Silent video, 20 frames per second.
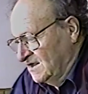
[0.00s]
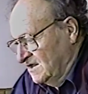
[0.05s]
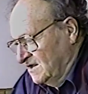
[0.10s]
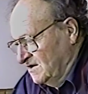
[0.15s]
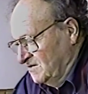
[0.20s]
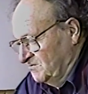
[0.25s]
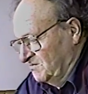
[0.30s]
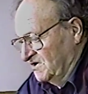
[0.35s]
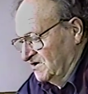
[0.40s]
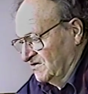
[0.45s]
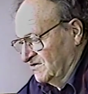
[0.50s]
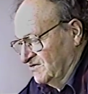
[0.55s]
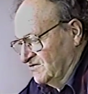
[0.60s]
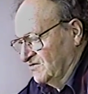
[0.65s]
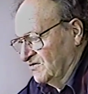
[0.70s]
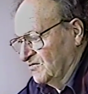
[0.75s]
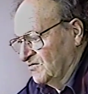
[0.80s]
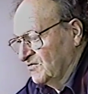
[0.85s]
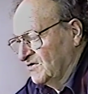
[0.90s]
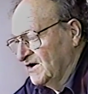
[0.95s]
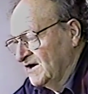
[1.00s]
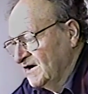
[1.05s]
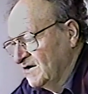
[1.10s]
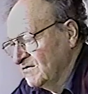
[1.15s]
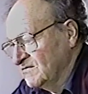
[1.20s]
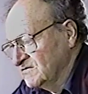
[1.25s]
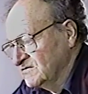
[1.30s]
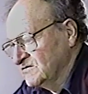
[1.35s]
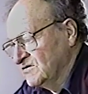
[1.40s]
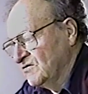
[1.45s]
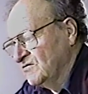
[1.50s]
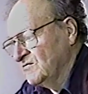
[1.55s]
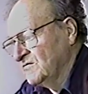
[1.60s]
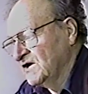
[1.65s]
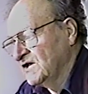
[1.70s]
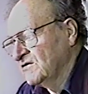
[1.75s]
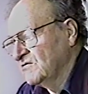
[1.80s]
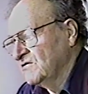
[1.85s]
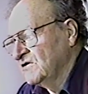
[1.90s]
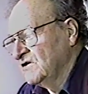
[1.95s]
He built his own house. Don't
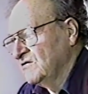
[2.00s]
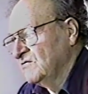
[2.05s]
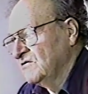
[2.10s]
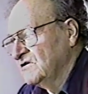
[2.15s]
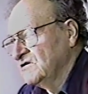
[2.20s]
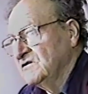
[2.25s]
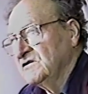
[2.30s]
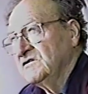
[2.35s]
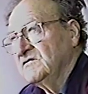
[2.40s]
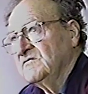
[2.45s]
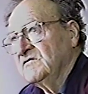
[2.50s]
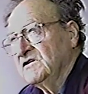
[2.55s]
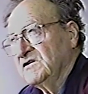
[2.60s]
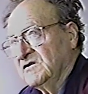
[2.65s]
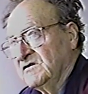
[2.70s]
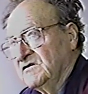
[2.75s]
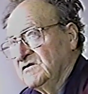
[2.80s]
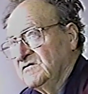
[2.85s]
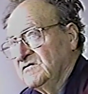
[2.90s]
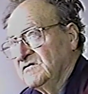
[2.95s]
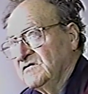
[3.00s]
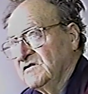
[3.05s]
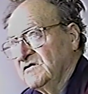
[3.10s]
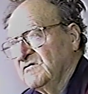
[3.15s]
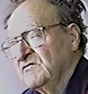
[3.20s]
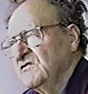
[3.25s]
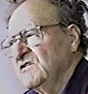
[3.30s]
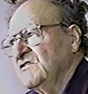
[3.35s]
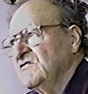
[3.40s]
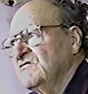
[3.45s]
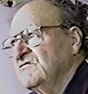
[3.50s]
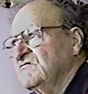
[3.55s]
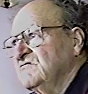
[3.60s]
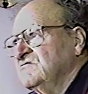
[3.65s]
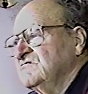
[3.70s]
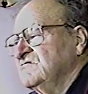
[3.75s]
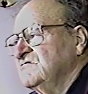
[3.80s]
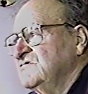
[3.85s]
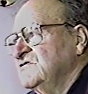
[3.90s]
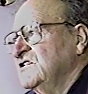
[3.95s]
matter what he wanted to do, he could do it. He was real
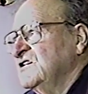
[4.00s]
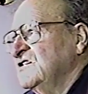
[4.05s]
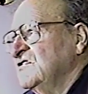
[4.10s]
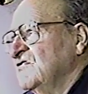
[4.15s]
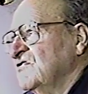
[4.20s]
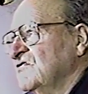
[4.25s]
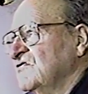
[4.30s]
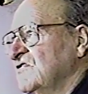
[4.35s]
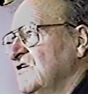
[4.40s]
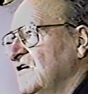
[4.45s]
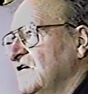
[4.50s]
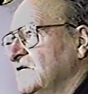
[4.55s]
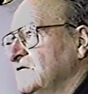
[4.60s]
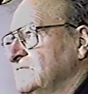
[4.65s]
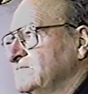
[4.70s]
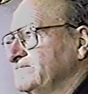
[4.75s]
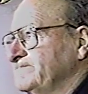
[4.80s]
genius-like.